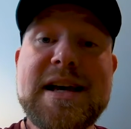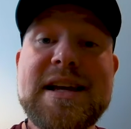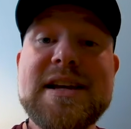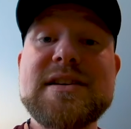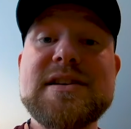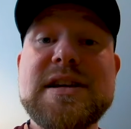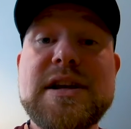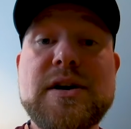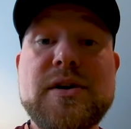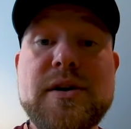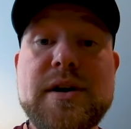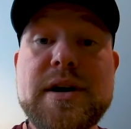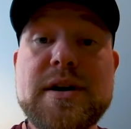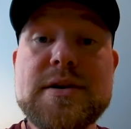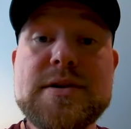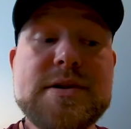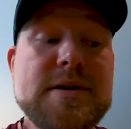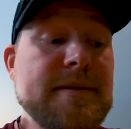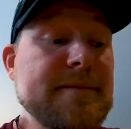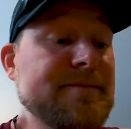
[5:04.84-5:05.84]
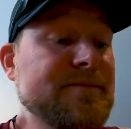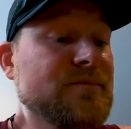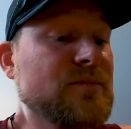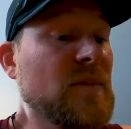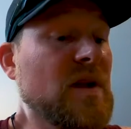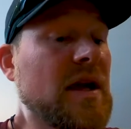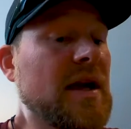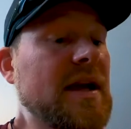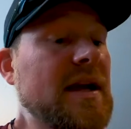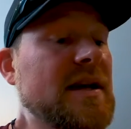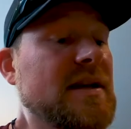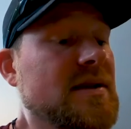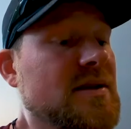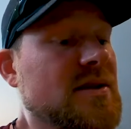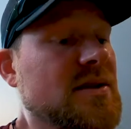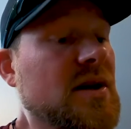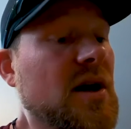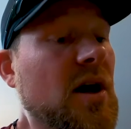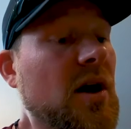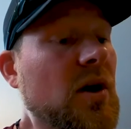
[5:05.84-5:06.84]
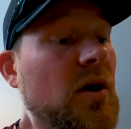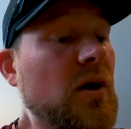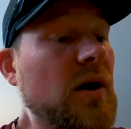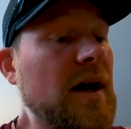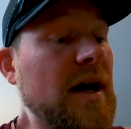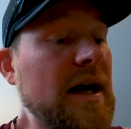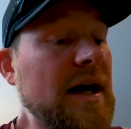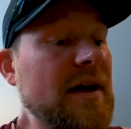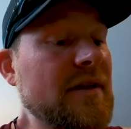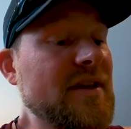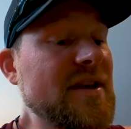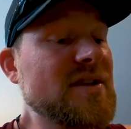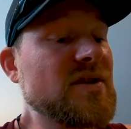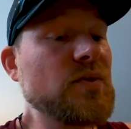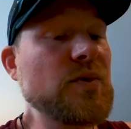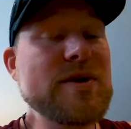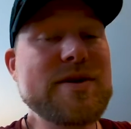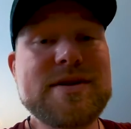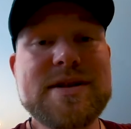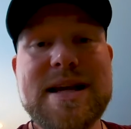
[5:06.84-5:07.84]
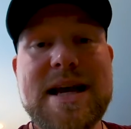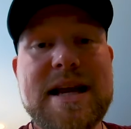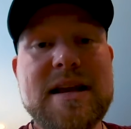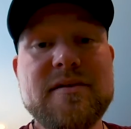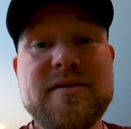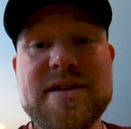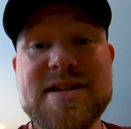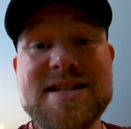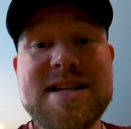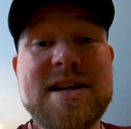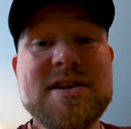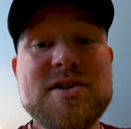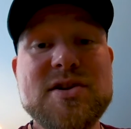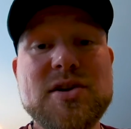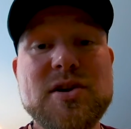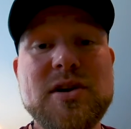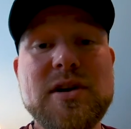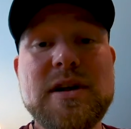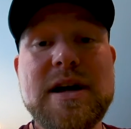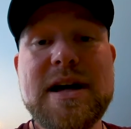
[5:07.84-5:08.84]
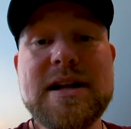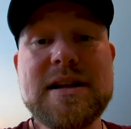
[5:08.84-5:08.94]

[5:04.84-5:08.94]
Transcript: interiors. And so this was kind of essential,